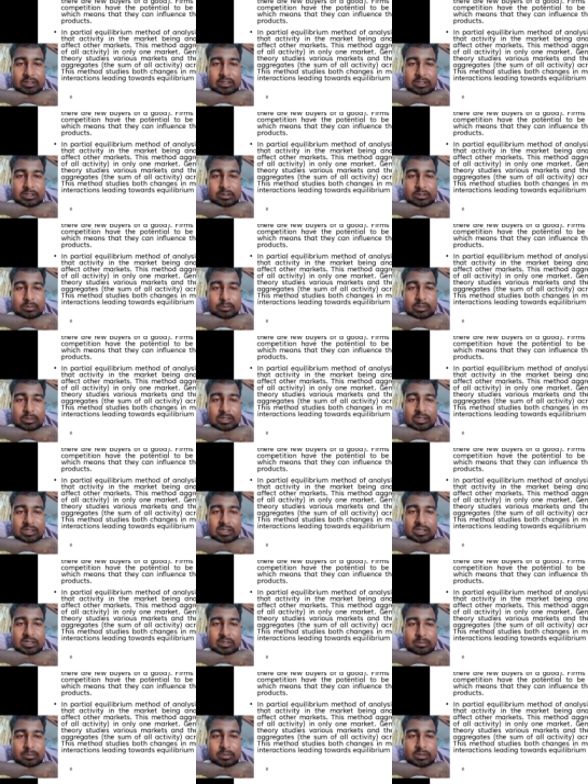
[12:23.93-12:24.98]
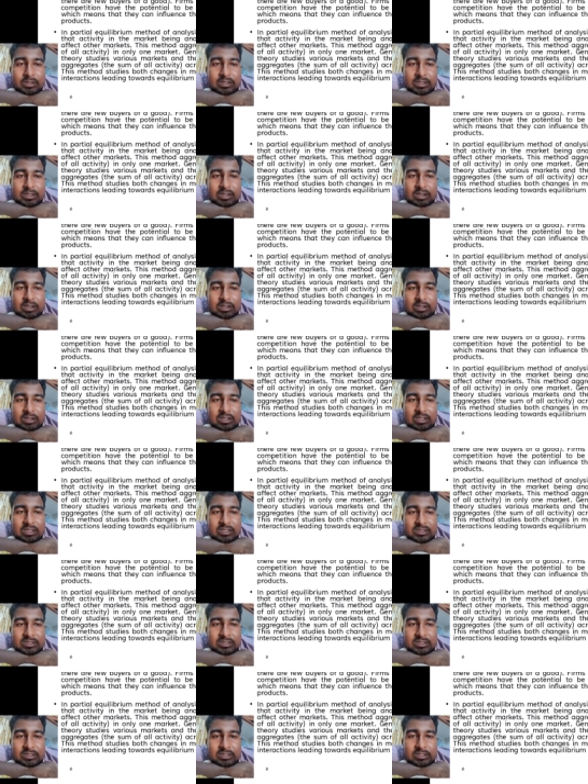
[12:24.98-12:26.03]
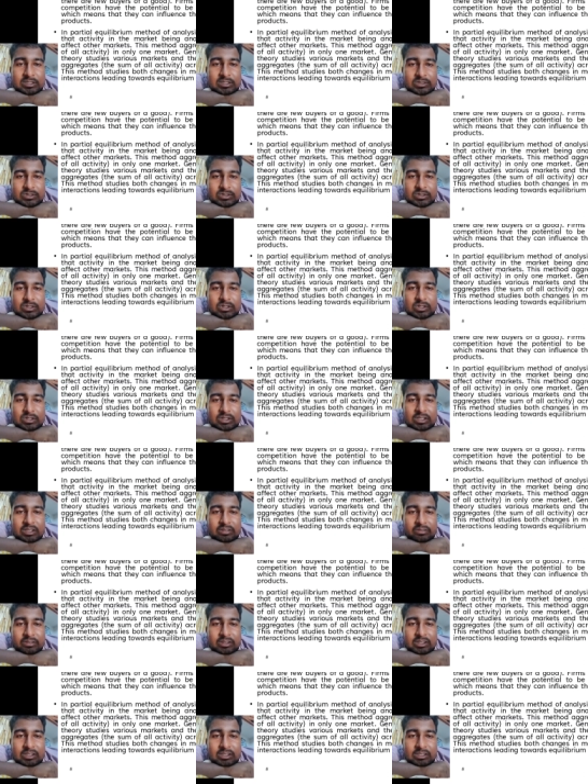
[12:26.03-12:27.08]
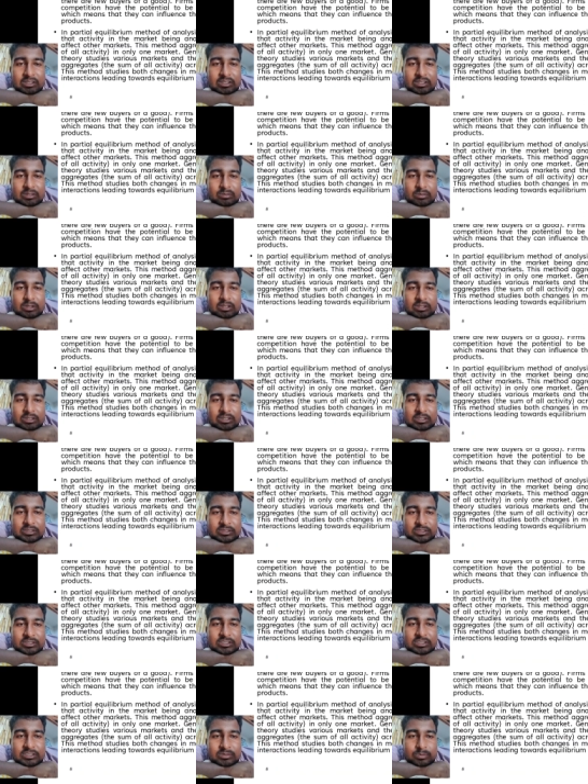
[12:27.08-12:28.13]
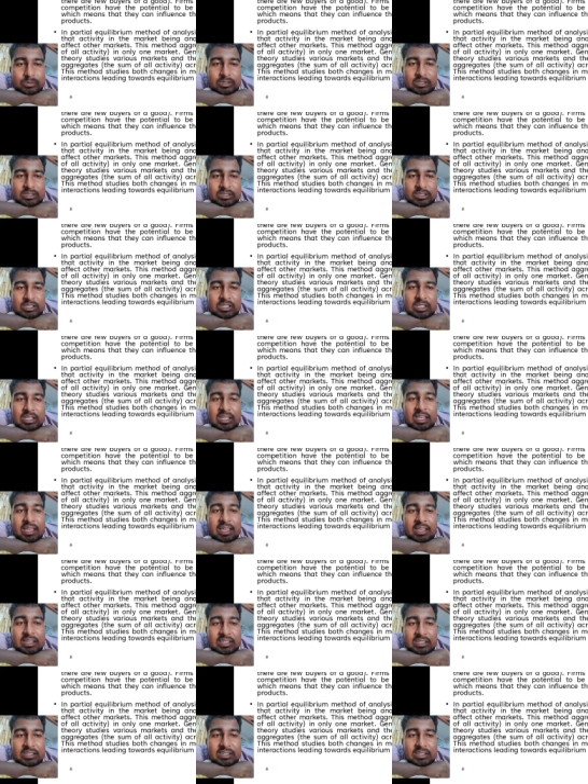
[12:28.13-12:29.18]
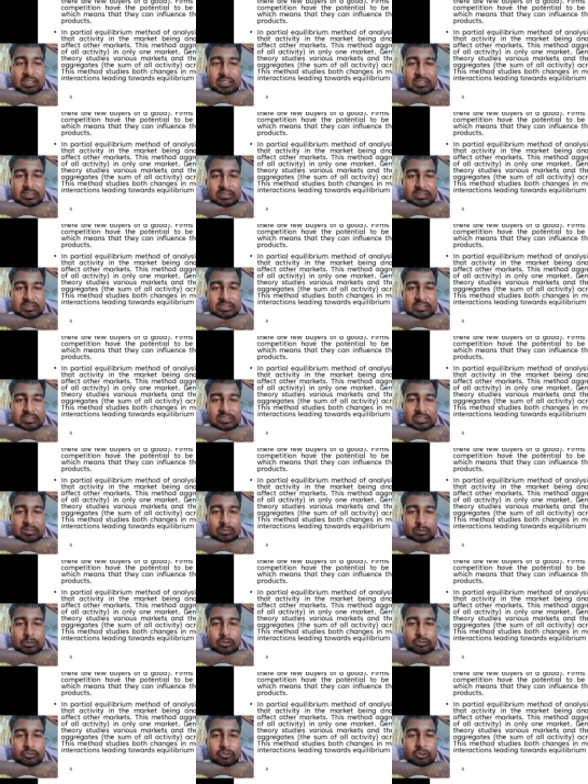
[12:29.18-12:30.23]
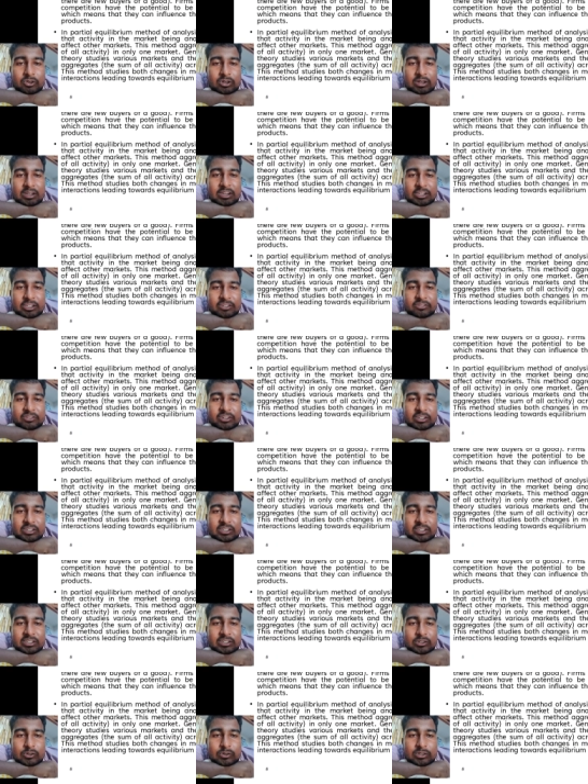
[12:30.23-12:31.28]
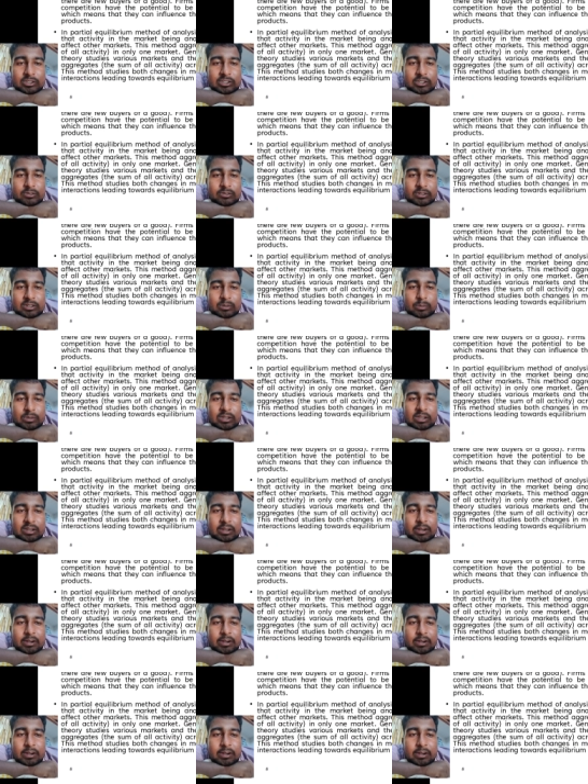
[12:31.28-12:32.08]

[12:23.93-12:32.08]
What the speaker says: market being analyzed does not affect other markets. This method aggregates the sum of all activity in only one market.